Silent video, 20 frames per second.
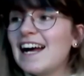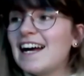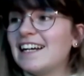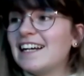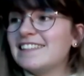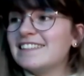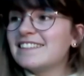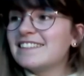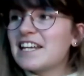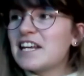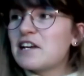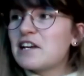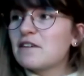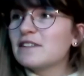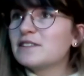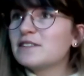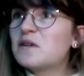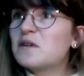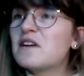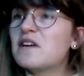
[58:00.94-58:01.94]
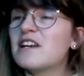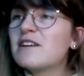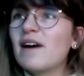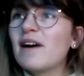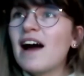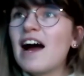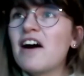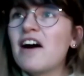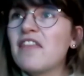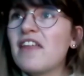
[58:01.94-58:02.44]
And he was talking
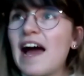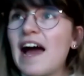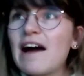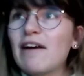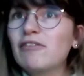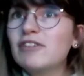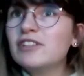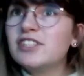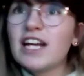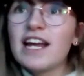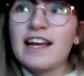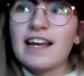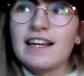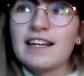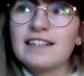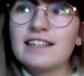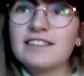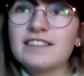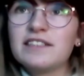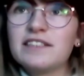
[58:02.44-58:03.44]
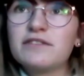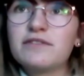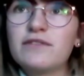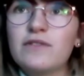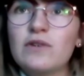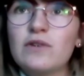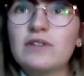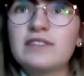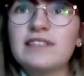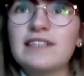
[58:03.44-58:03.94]
about how the average age in the
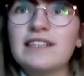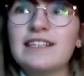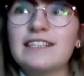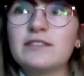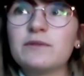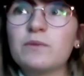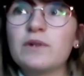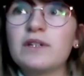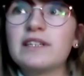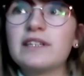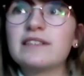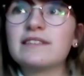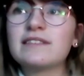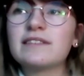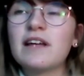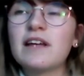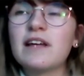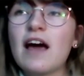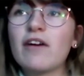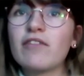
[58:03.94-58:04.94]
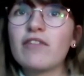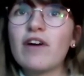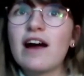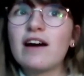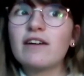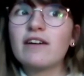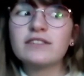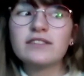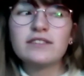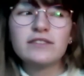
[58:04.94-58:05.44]
40s was
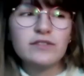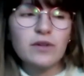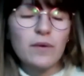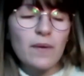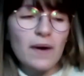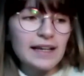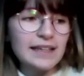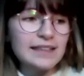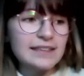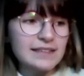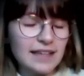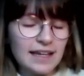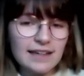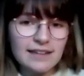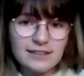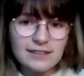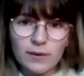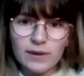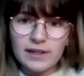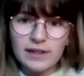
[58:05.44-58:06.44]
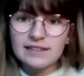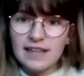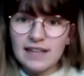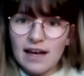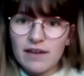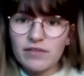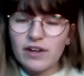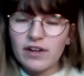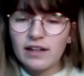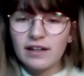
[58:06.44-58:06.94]
around 26,
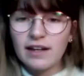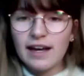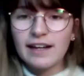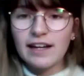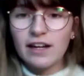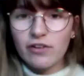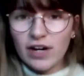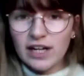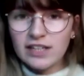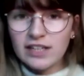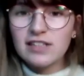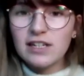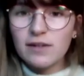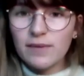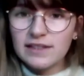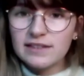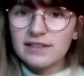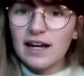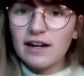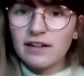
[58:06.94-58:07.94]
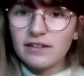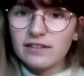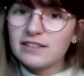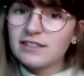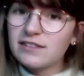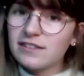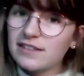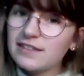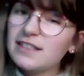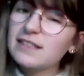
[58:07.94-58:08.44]
27, and it gradually went down
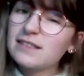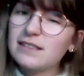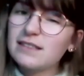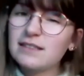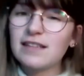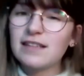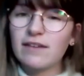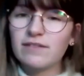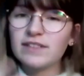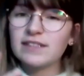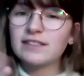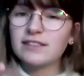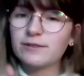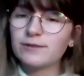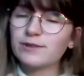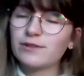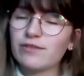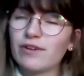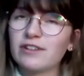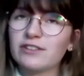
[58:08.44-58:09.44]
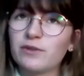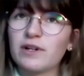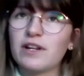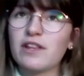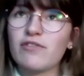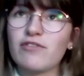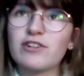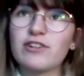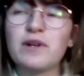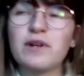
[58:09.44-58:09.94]
to the 60s and 70s, it was around
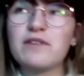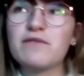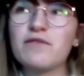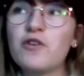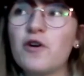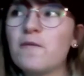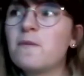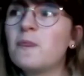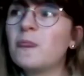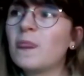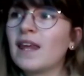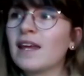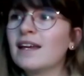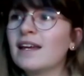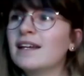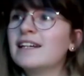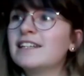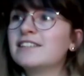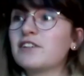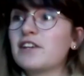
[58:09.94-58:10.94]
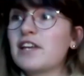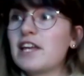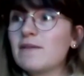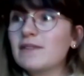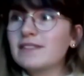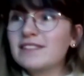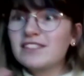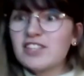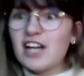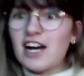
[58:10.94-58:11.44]
23, 24. So he
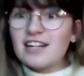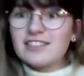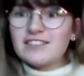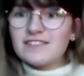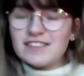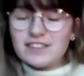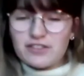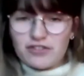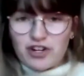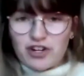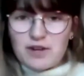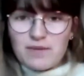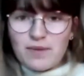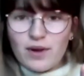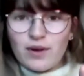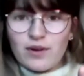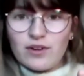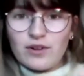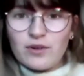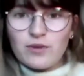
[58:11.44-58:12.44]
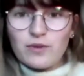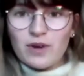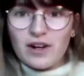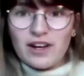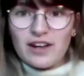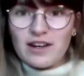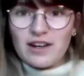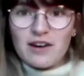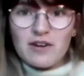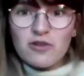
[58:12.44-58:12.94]
was in charge of this group who
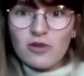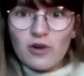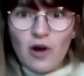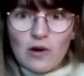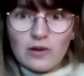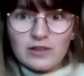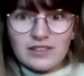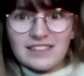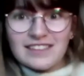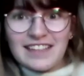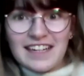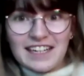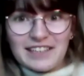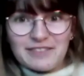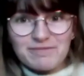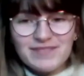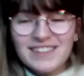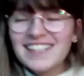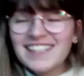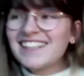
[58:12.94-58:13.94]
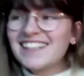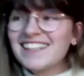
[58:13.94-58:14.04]
were all older than him.